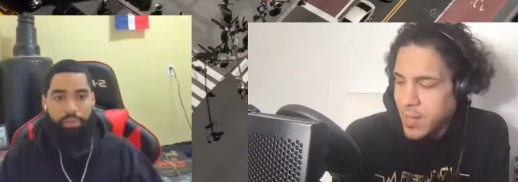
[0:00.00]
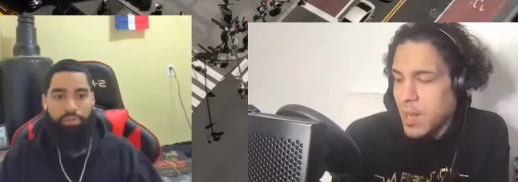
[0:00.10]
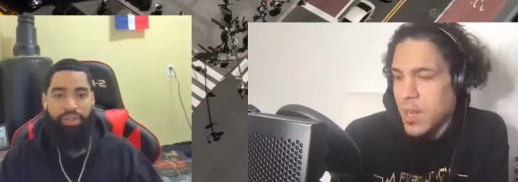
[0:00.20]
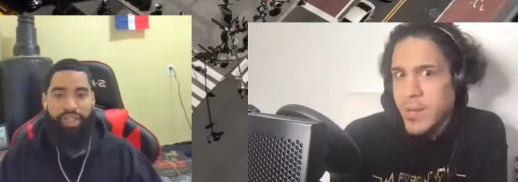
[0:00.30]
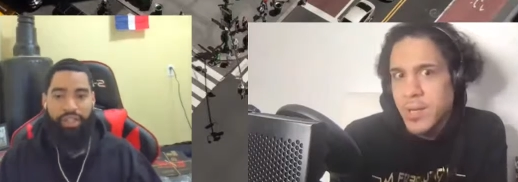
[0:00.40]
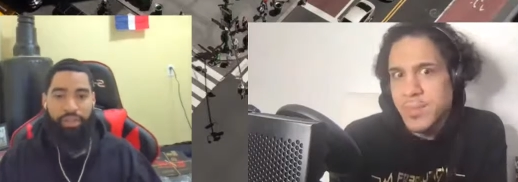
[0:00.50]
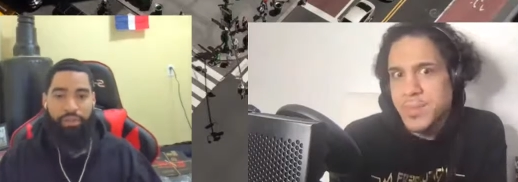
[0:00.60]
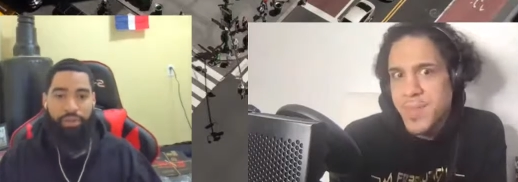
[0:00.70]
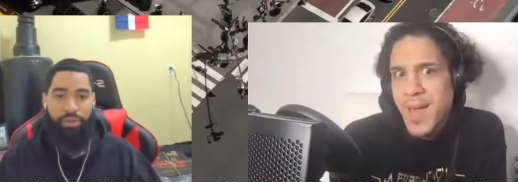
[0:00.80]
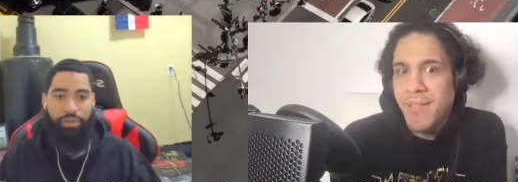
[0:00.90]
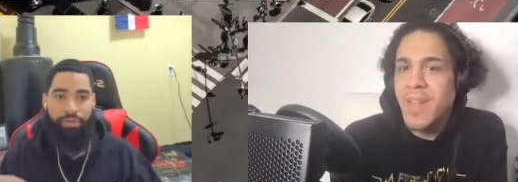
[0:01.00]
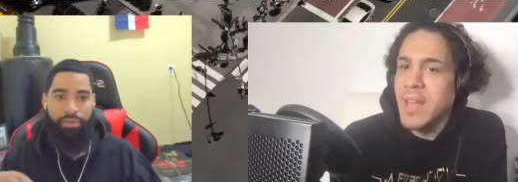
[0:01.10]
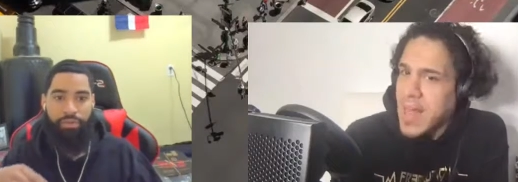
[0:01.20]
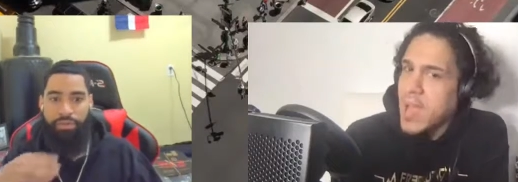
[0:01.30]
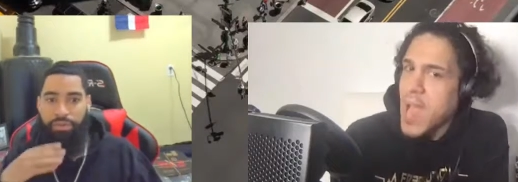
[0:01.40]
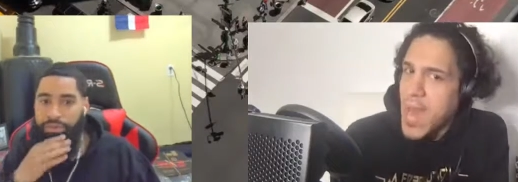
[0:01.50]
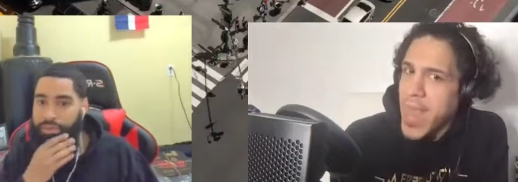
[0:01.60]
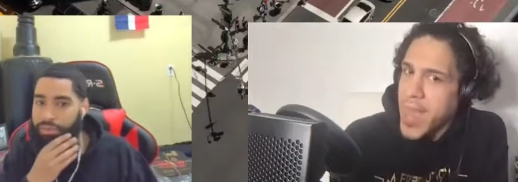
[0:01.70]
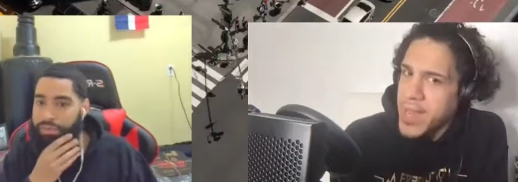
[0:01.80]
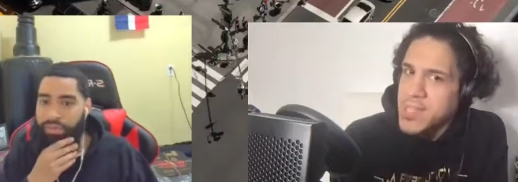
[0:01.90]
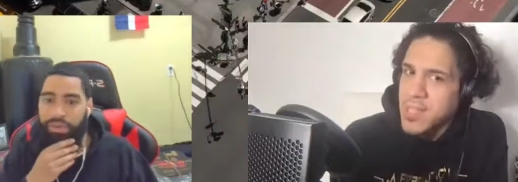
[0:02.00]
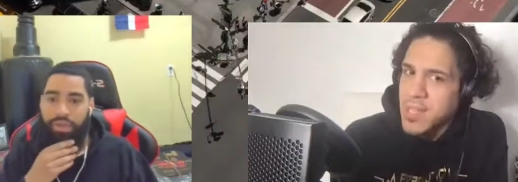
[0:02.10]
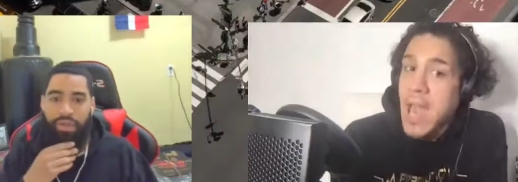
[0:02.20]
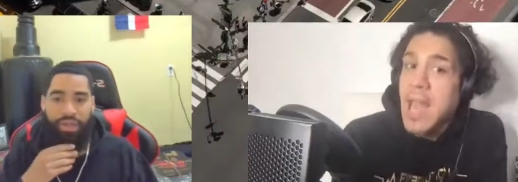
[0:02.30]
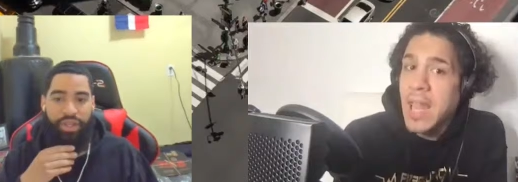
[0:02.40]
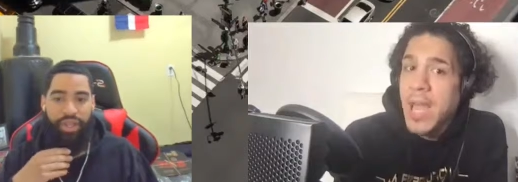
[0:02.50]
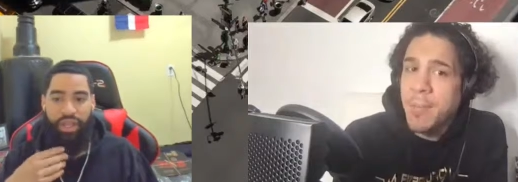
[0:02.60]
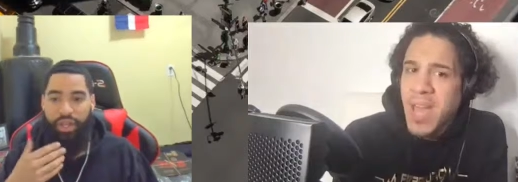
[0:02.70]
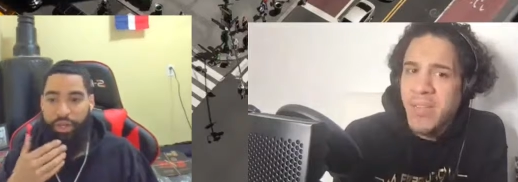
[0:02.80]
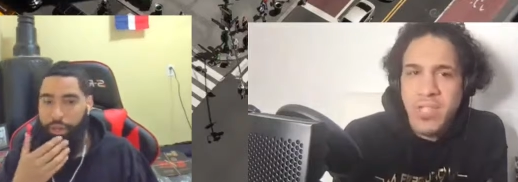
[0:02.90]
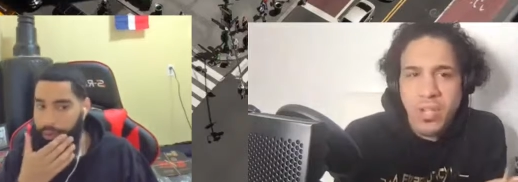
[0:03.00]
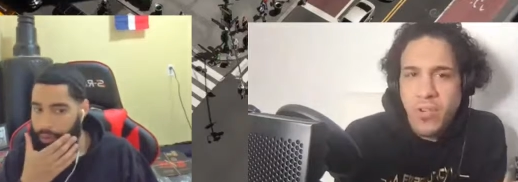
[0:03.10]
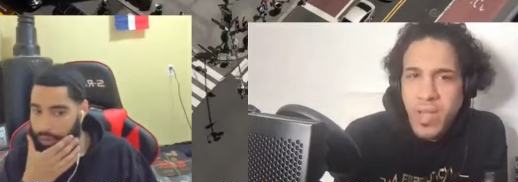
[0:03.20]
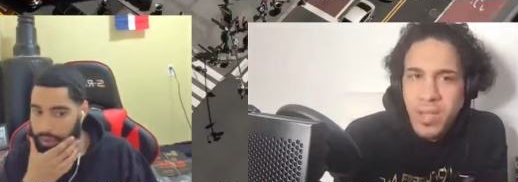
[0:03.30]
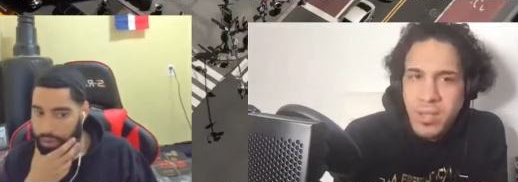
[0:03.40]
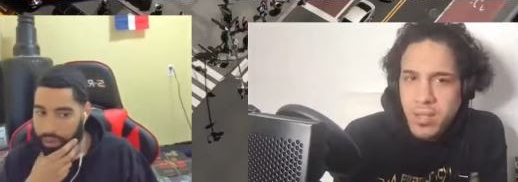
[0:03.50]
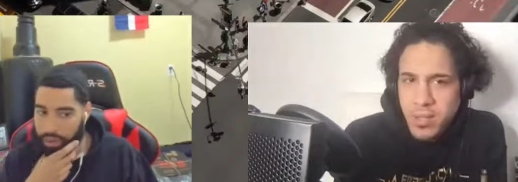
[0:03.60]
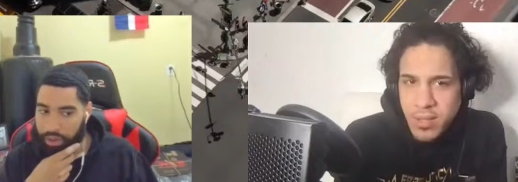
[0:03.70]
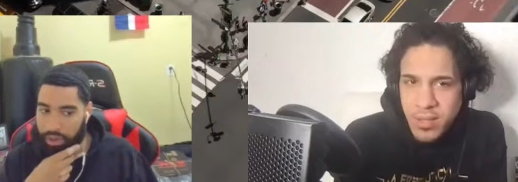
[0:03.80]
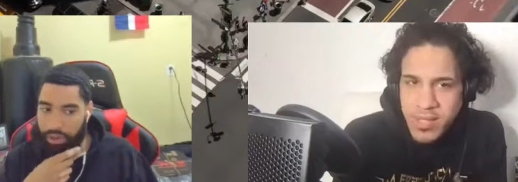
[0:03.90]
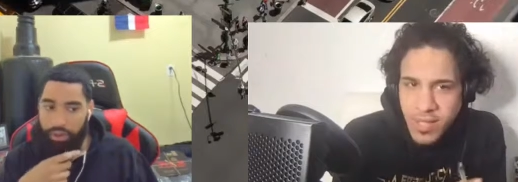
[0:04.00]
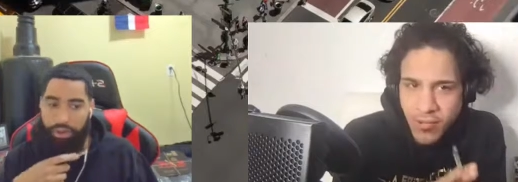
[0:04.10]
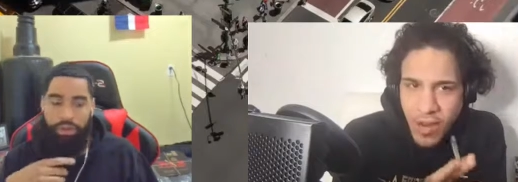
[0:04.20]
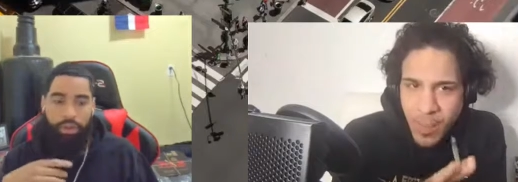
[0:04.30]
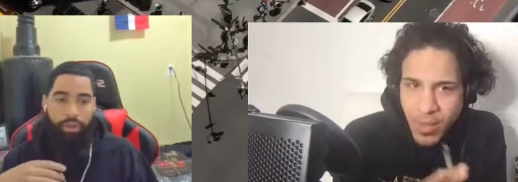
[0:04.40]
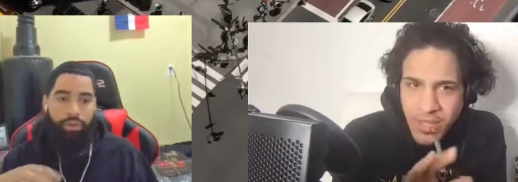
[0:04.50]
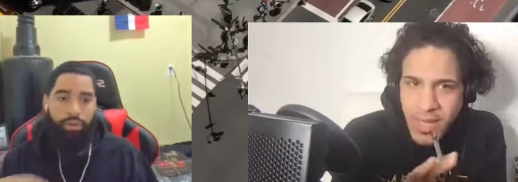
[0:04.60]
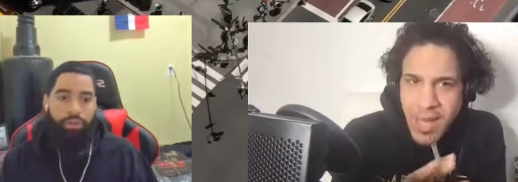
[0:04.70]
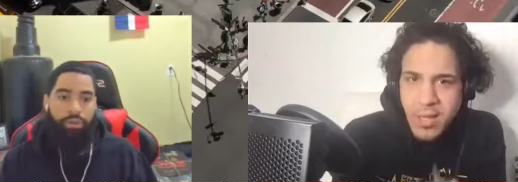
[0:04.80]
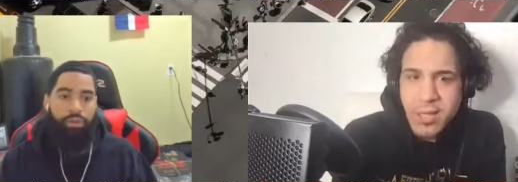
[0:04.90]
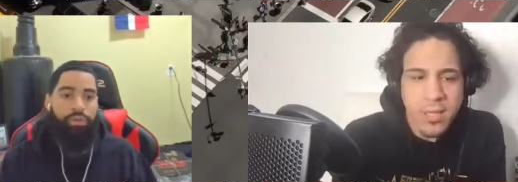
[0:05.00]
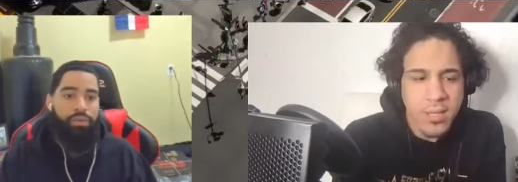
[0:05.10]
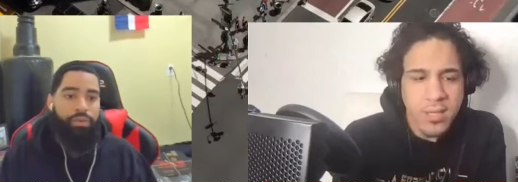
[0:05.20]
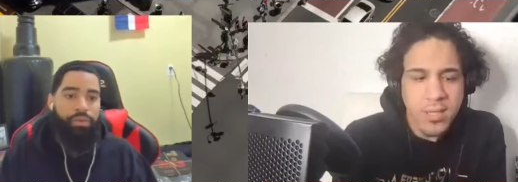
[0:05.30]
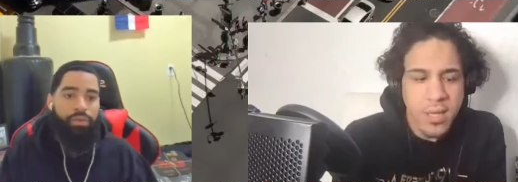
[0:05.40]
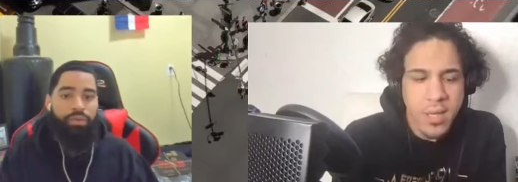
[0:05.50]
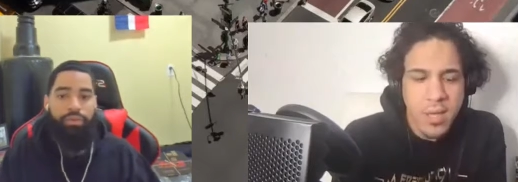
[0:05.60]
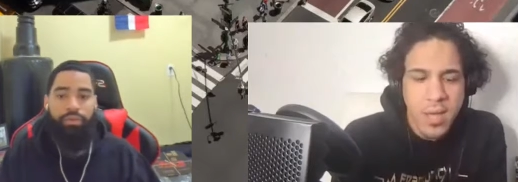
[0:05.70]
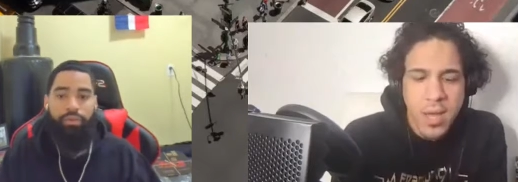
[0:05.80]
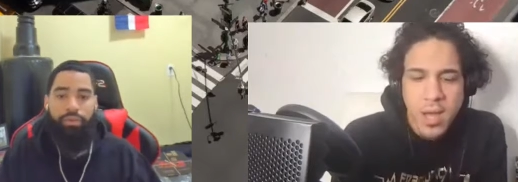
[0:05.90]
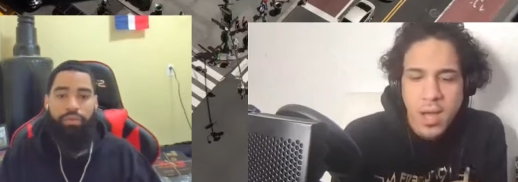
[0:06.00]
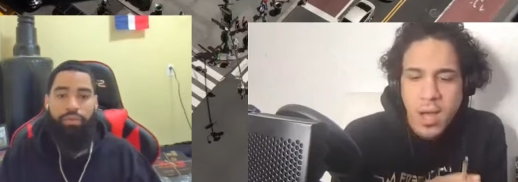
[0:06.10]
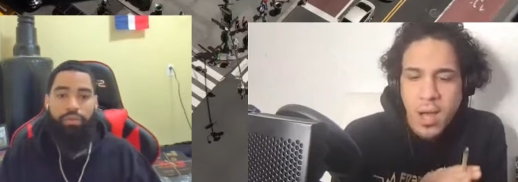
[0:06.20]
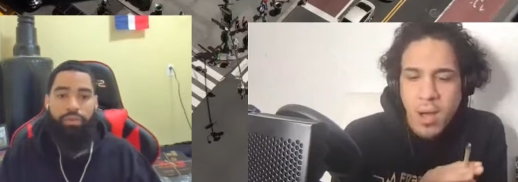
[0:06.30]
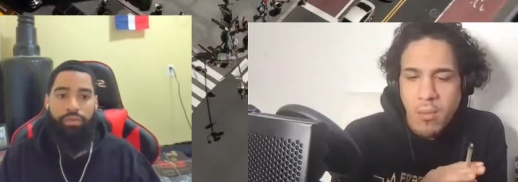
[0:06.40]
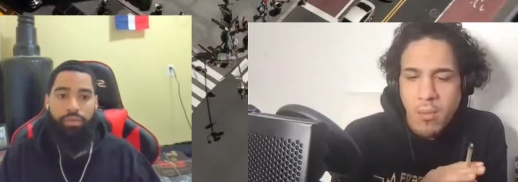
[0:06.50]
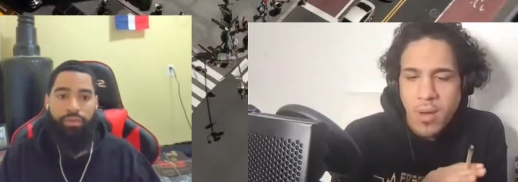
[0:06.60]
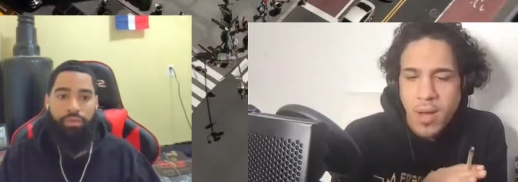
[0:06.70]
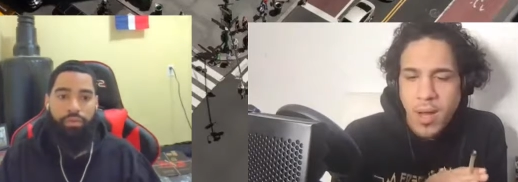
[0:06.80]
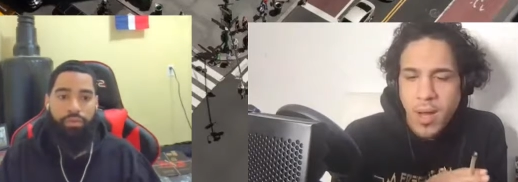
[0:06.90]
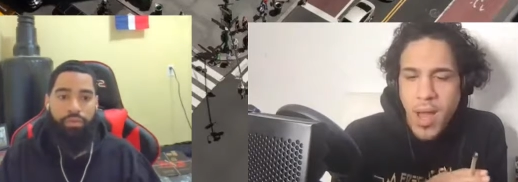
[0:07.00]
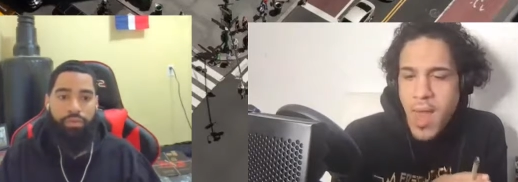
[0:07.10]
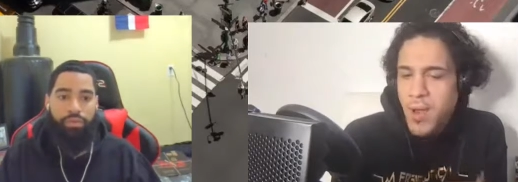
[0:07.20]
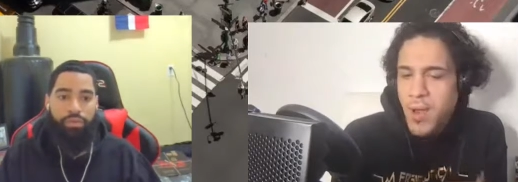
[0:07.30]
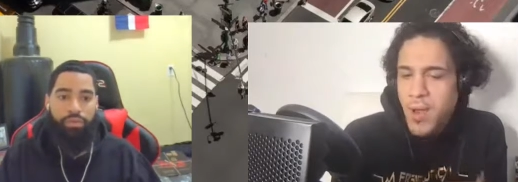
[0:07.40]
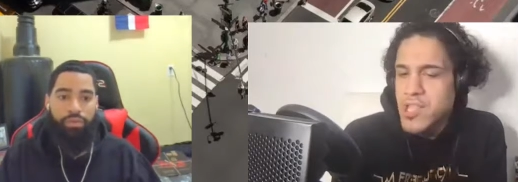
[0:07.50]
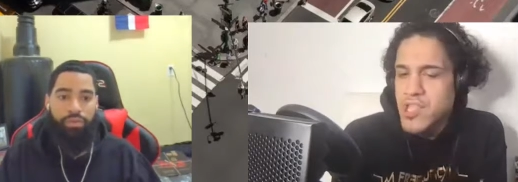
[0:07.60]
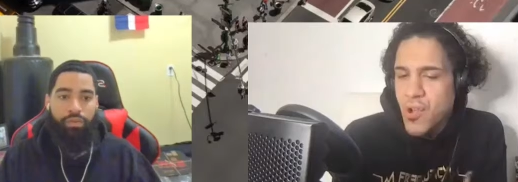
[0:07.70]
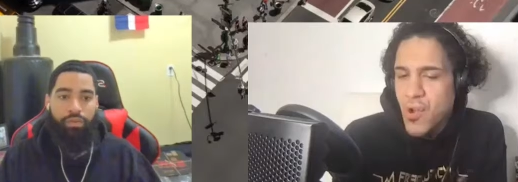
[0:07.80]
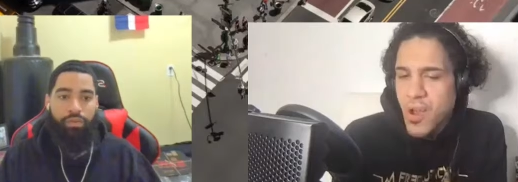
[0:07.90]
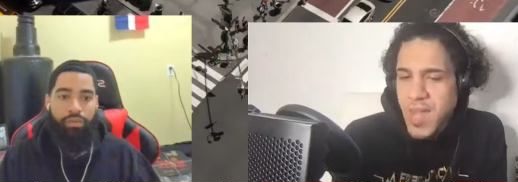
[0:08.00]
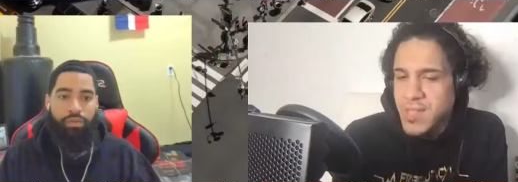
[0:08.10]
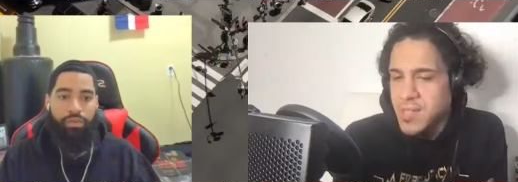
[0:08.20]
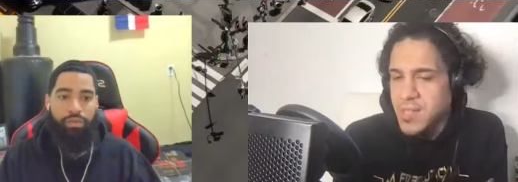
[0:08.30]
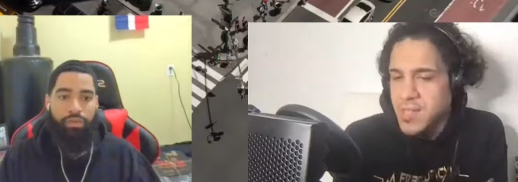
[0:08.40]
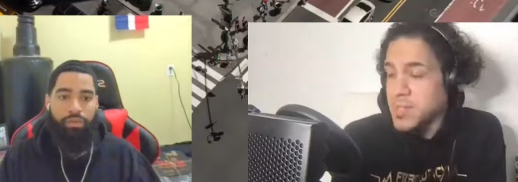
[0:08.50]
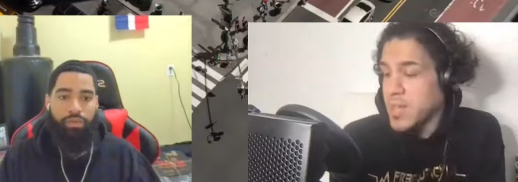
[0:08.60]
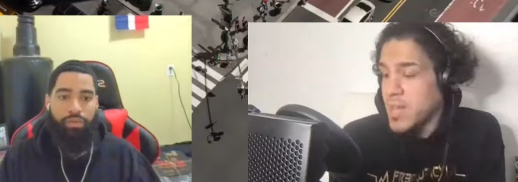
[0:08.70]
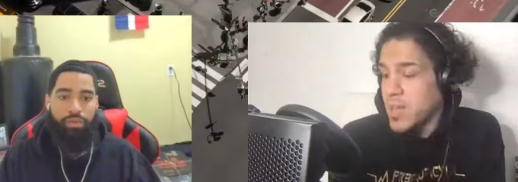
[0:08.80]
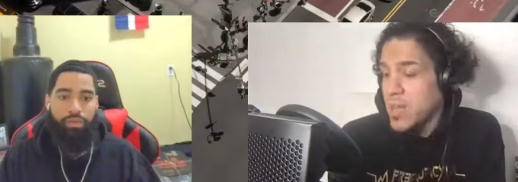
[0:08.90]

Speaker 1: oh, uh, here comes math, like that kind of energy. Like, I like math. He's a great, he's a great personality. Um, I don't enjoy all the antics sometimes, but